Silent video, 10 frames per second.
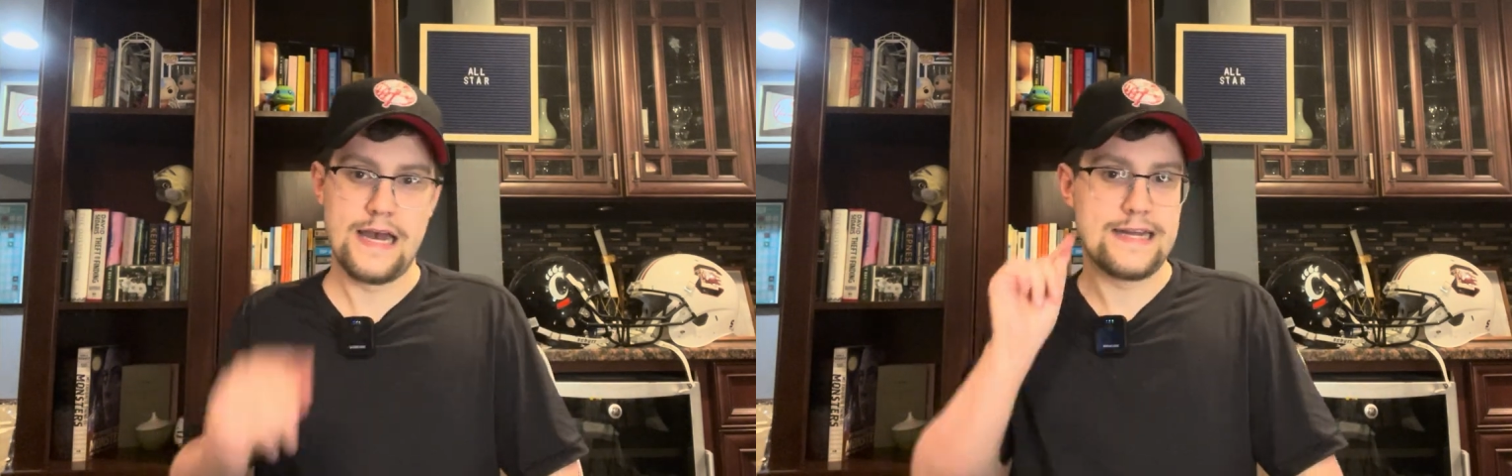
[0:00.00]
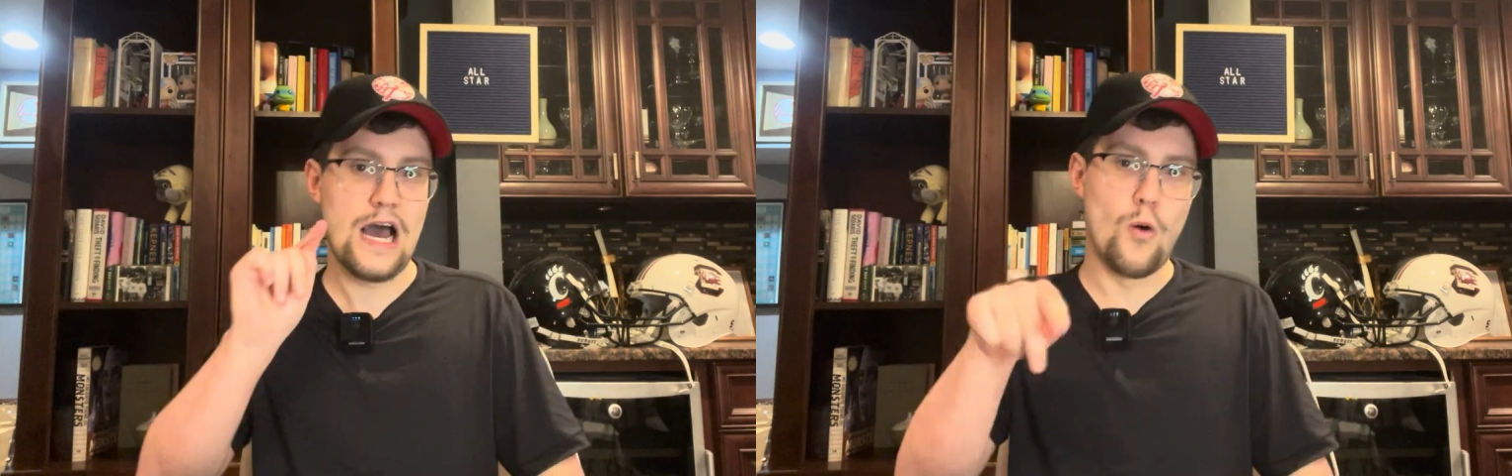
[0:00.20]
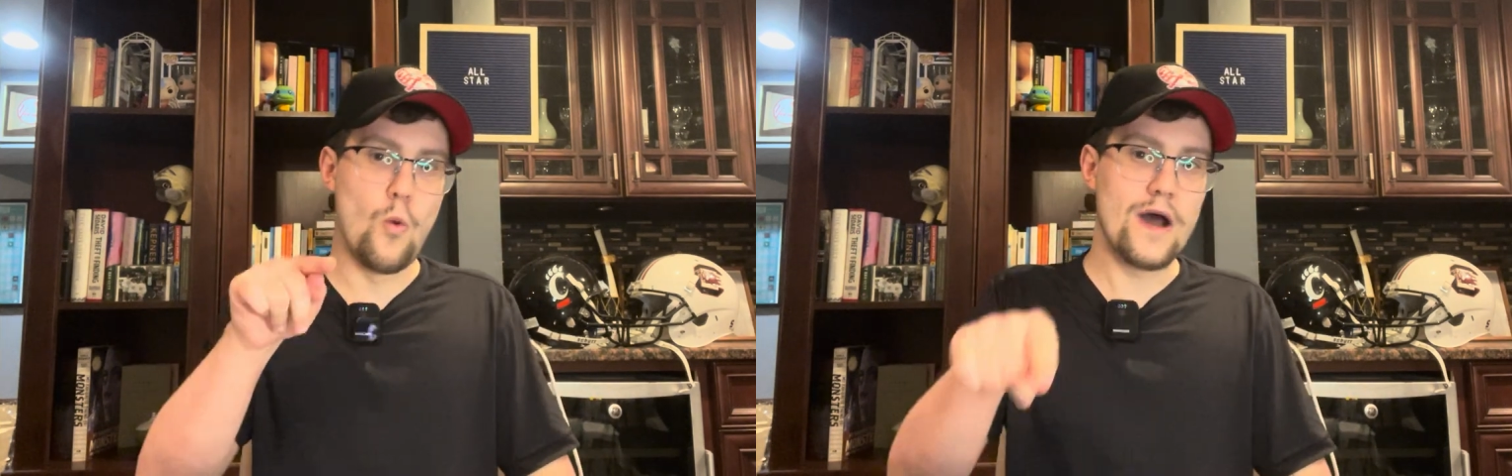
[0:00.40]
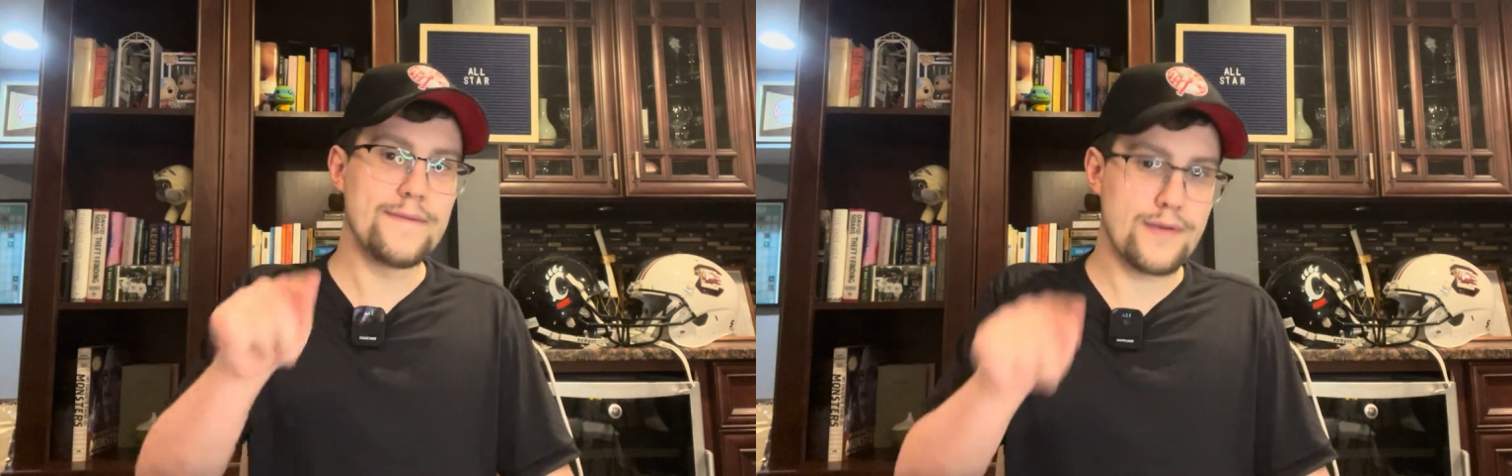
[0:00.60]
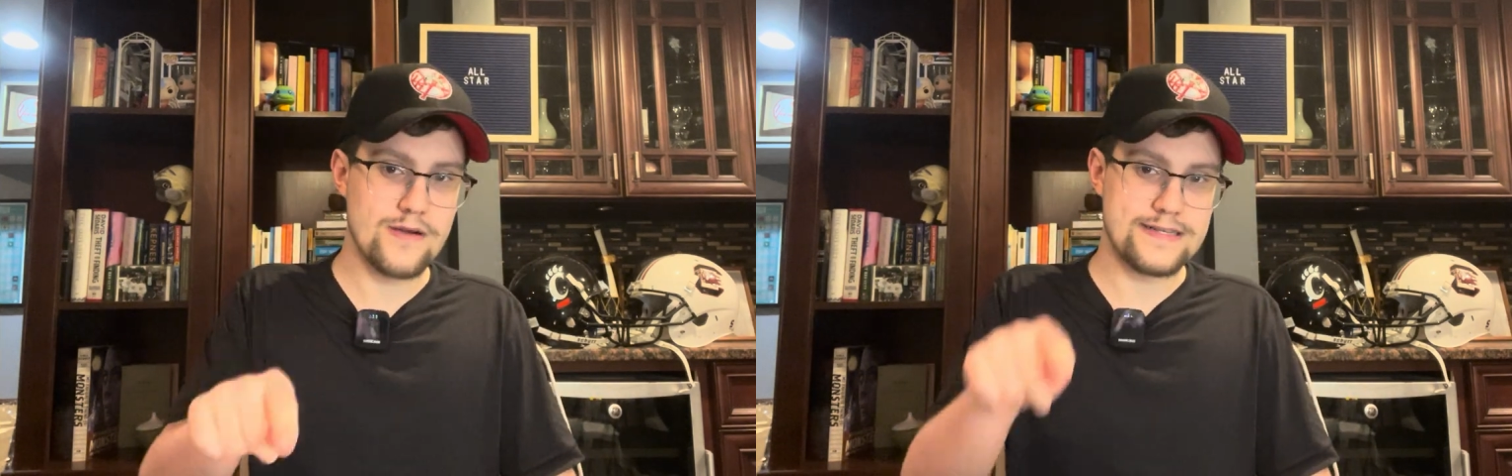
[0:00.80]
Not one
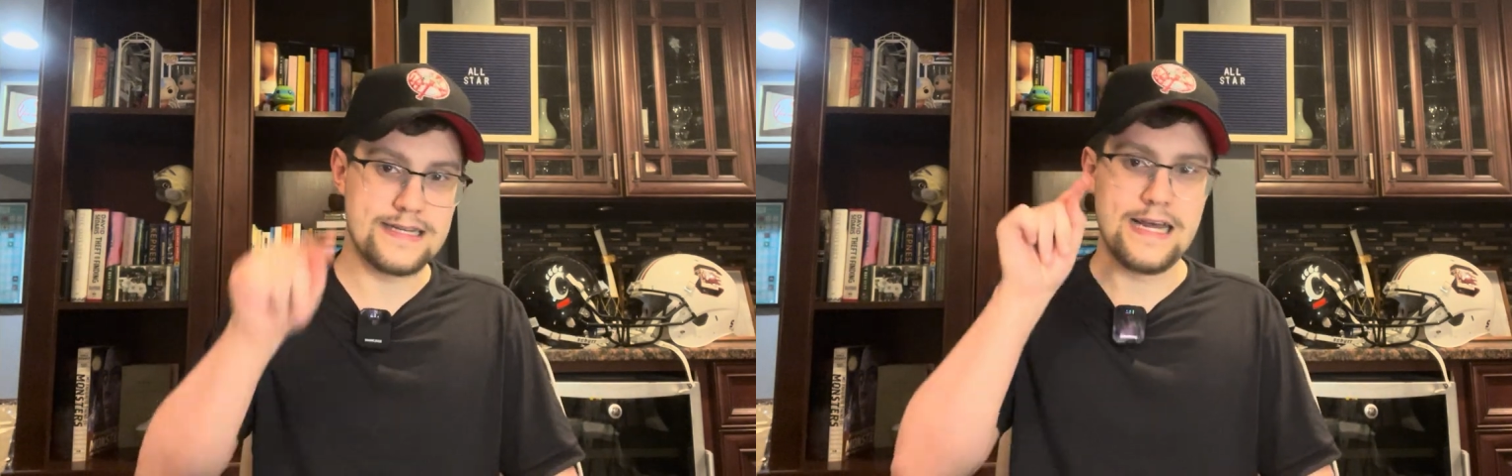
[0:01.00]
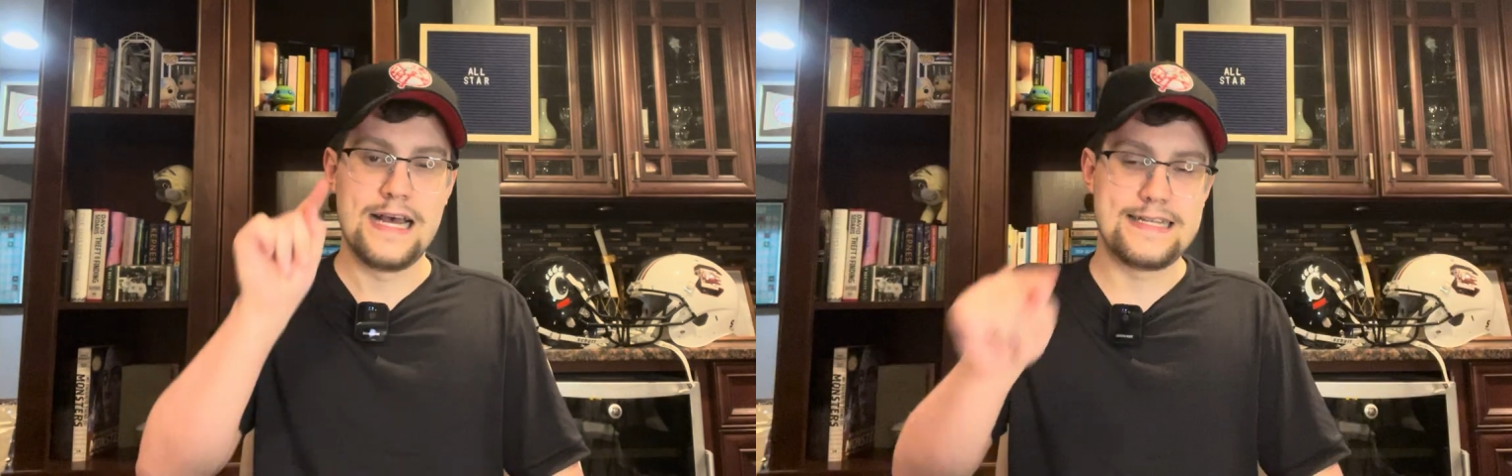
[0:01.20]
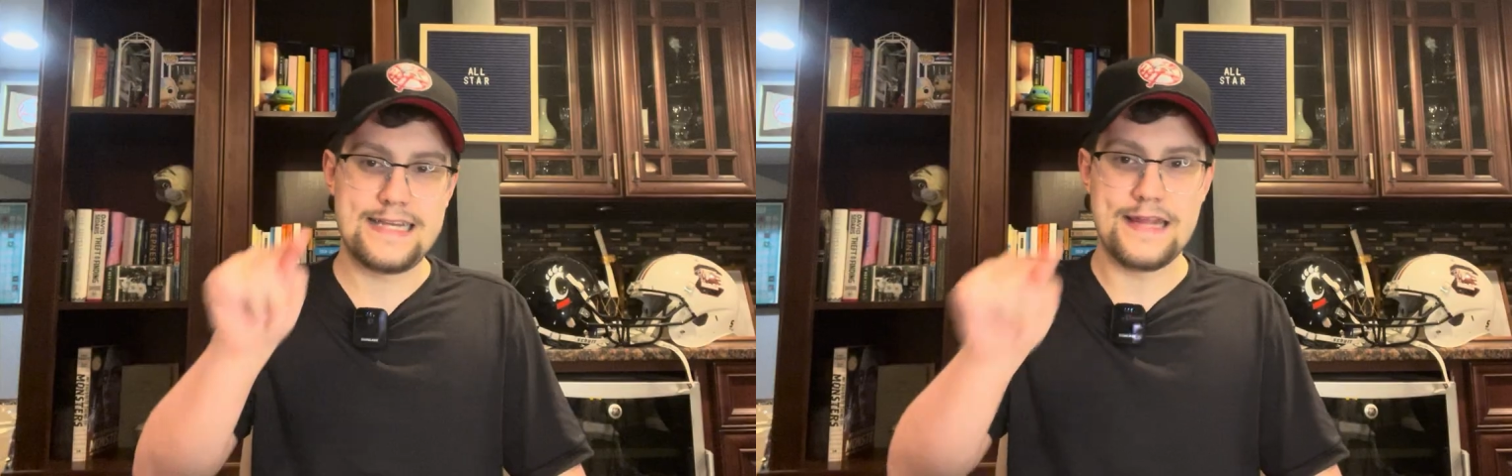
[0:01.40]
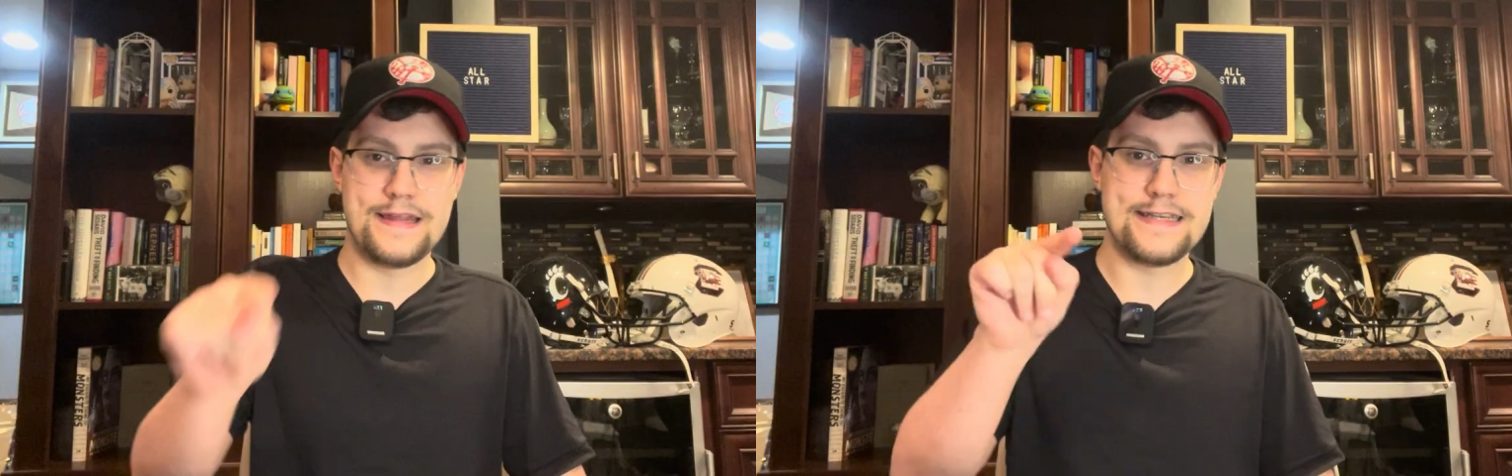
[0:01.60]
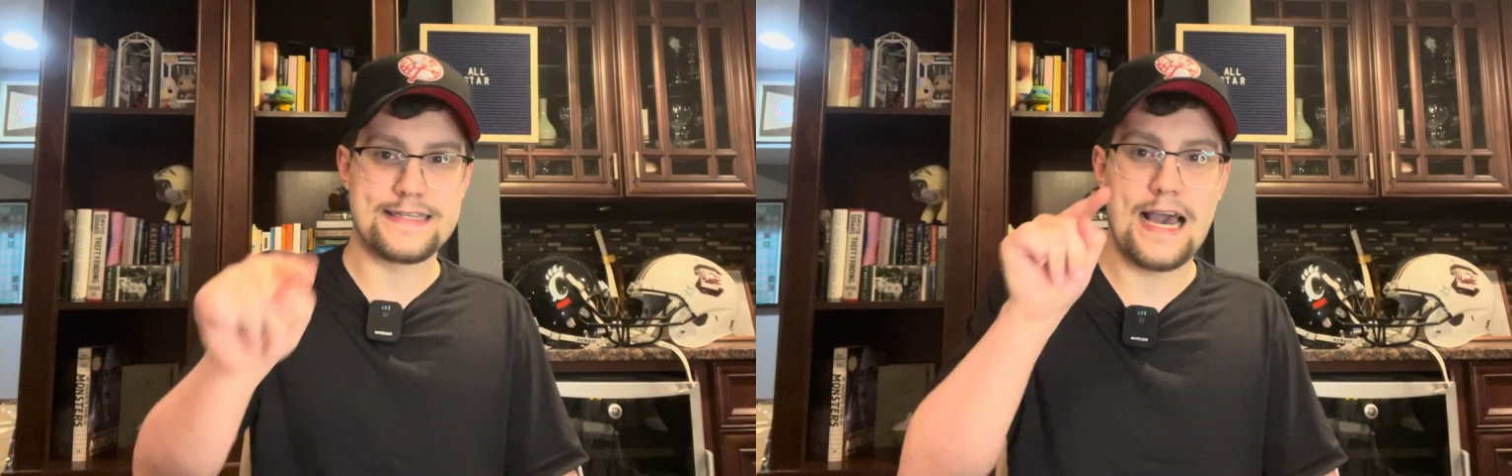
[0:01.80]
person said
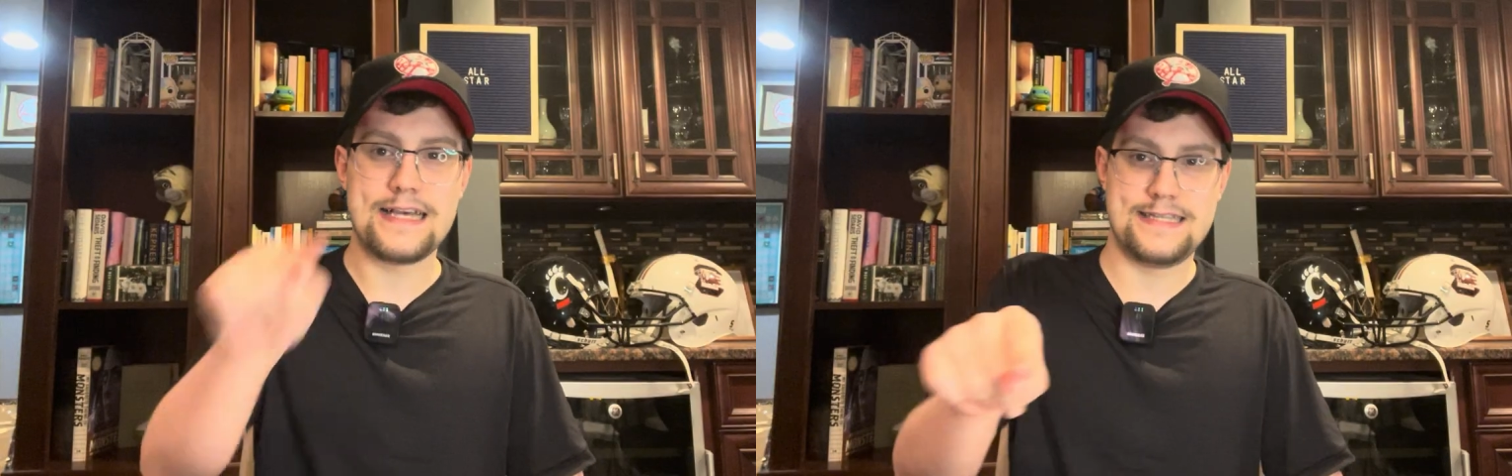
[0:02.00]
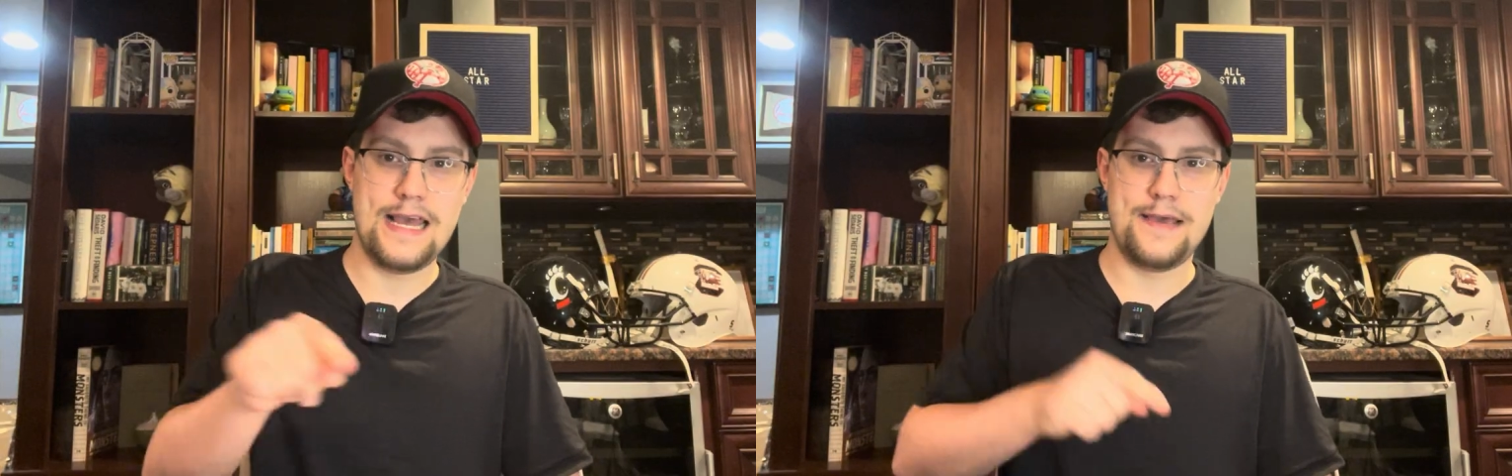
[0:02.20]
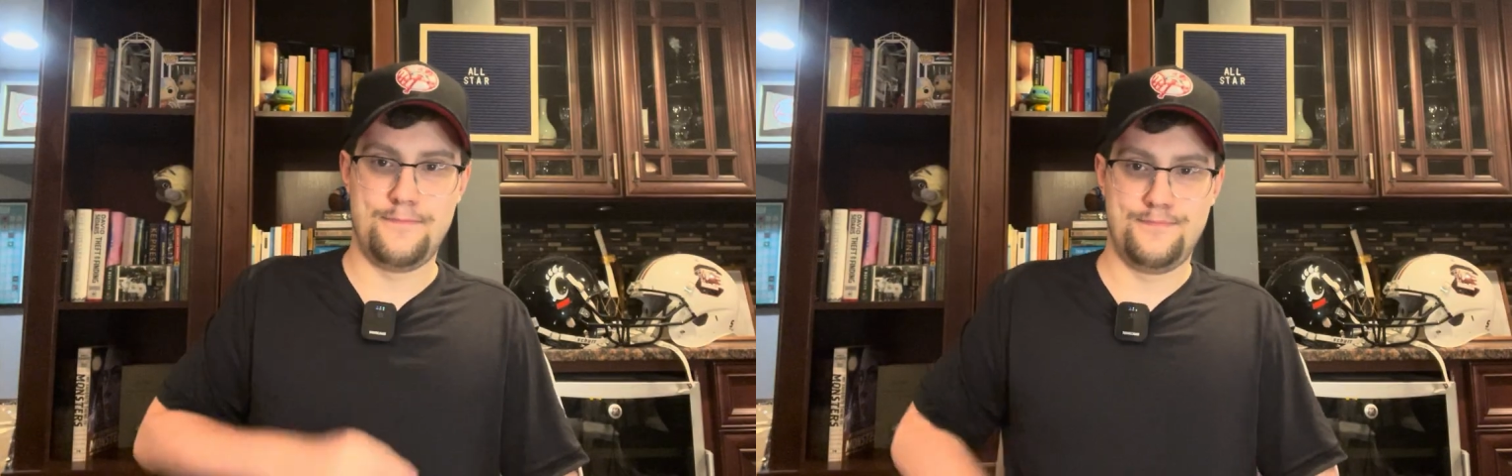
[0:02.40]
this guy's name.